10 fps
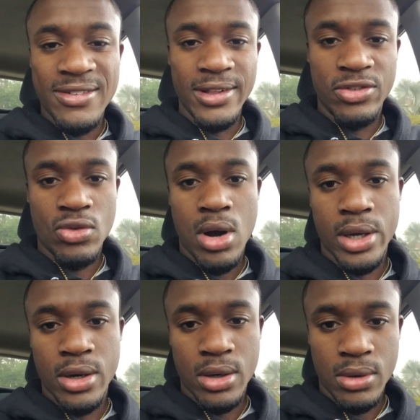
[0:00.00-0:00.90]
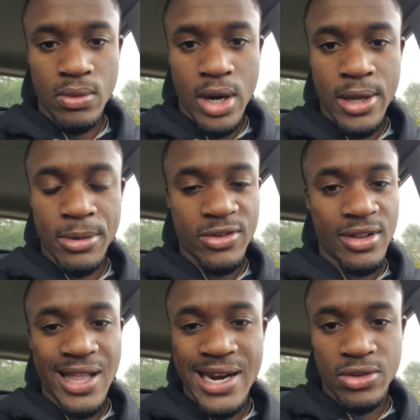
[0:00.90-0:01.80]
strong here, right? Because a
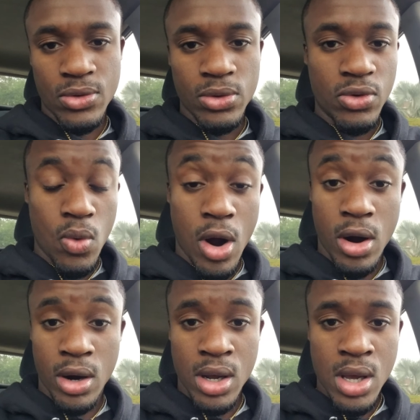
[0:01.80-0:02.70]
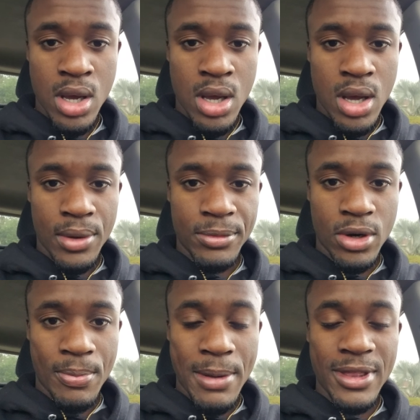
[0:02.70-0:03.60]
lot of dudes who are,
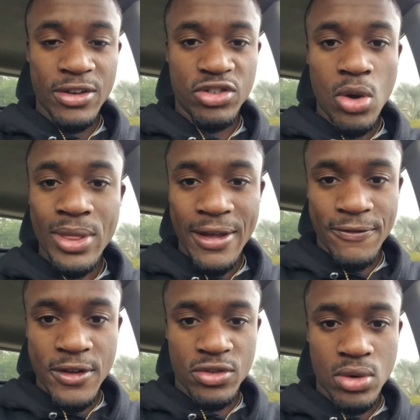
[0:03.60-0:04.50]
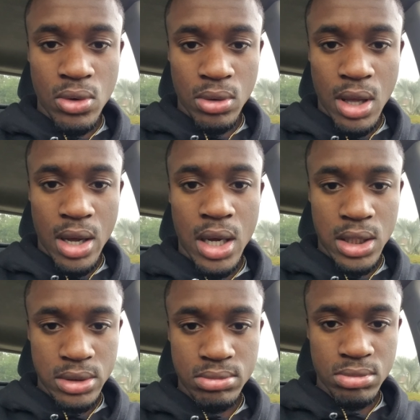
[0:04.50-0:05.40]
maybe they show that
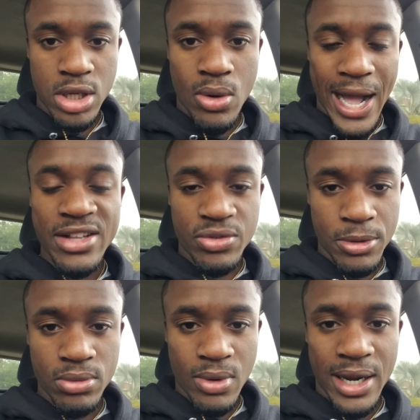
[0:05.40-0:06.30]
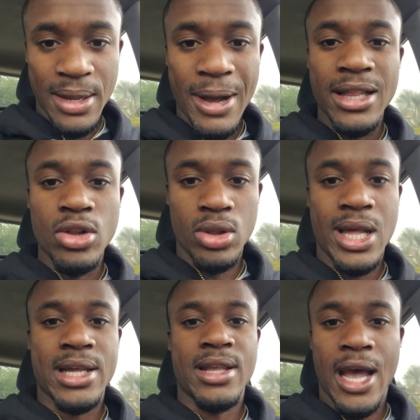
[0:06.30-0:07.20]
physical, attribute, right? They might look
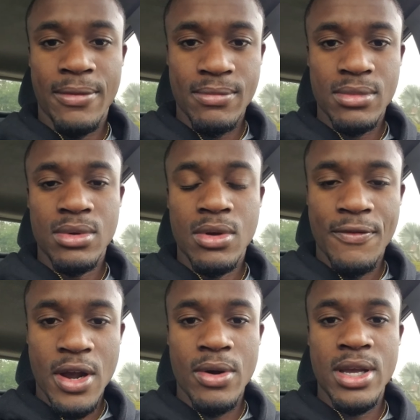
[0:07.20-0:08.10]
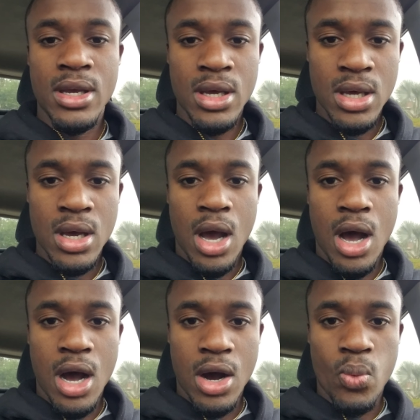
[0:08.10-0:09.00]
like that, very
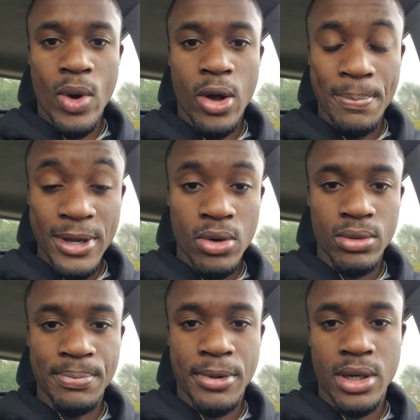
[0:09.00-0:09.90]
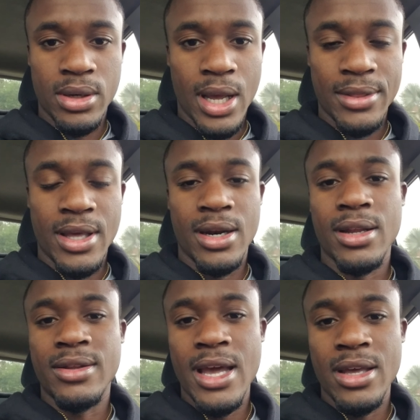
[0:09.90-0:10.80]
well built, but at the end
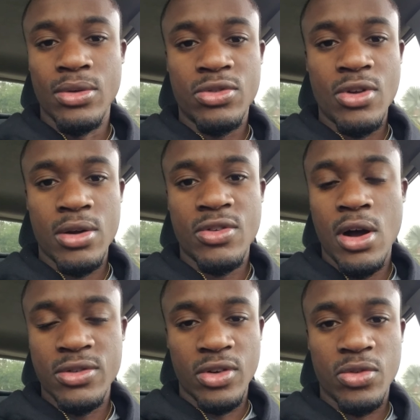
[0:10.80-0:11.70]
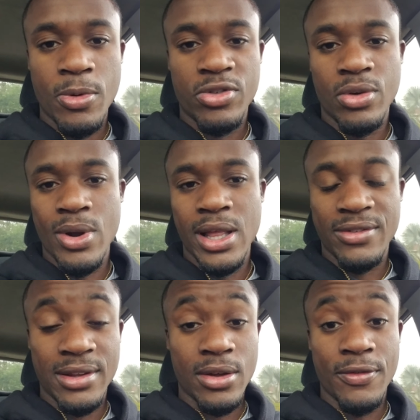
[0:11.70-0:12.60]
of the day, you start talking to this person, you realize
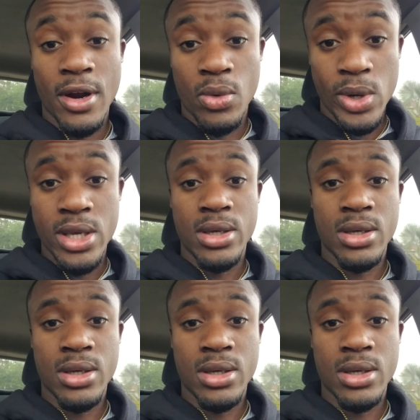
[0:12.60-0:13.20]
that they're very weak.